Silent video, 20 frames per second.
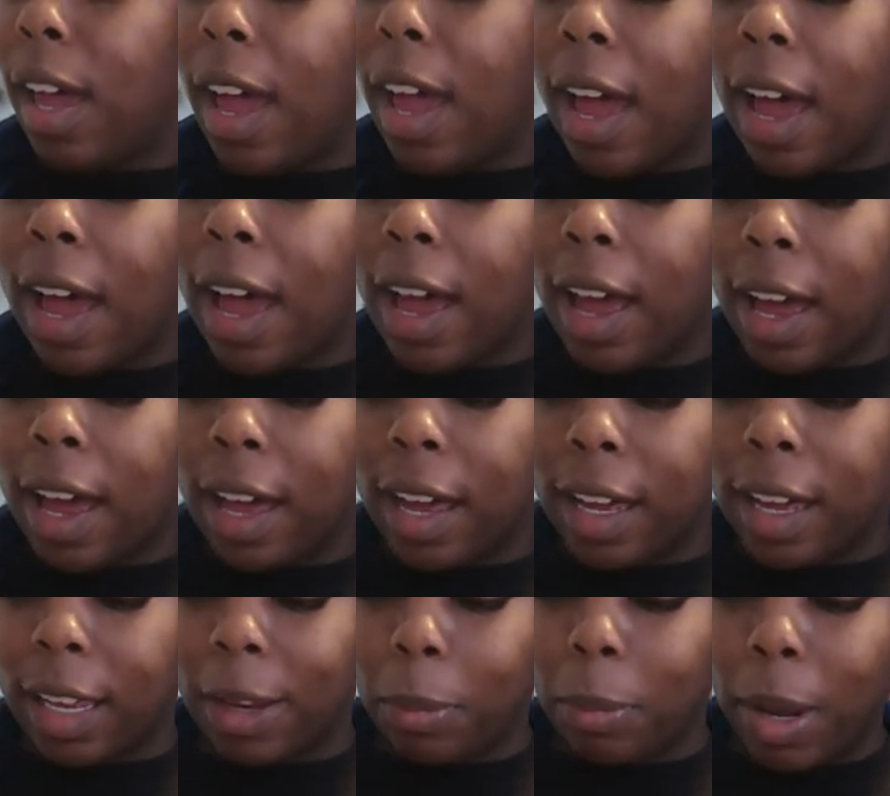
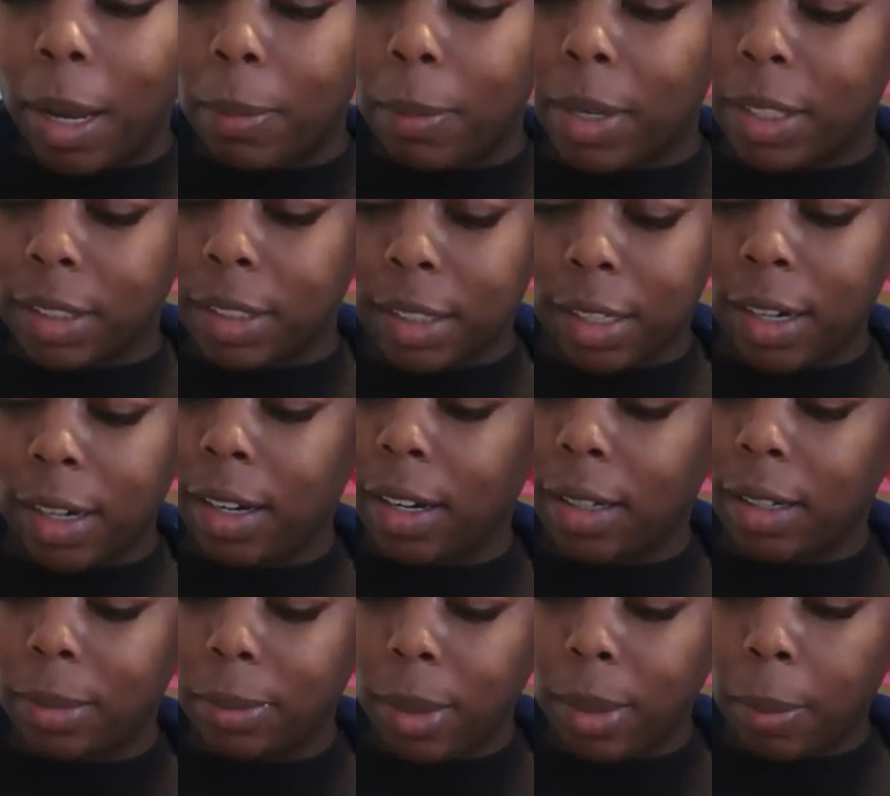Ah, it might mess it
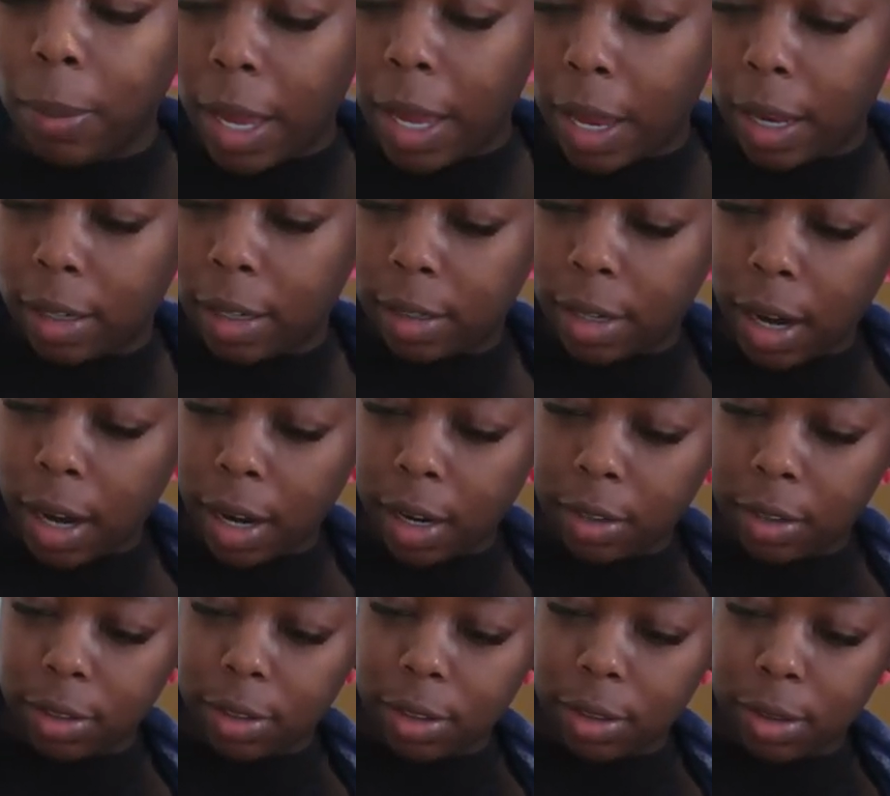up. I'm gonna add a
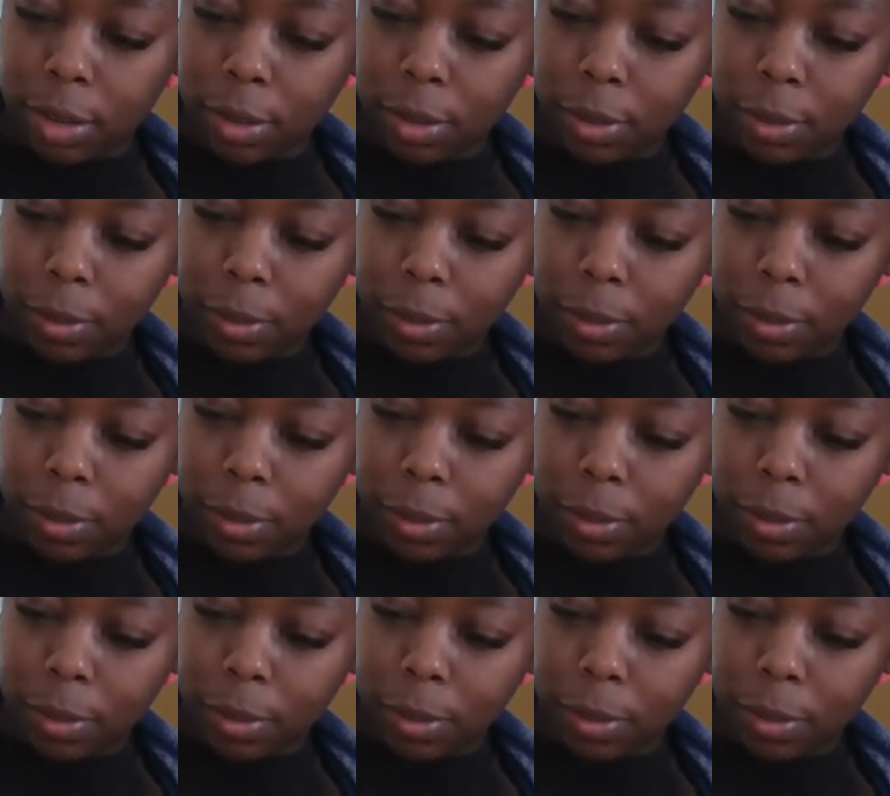dash.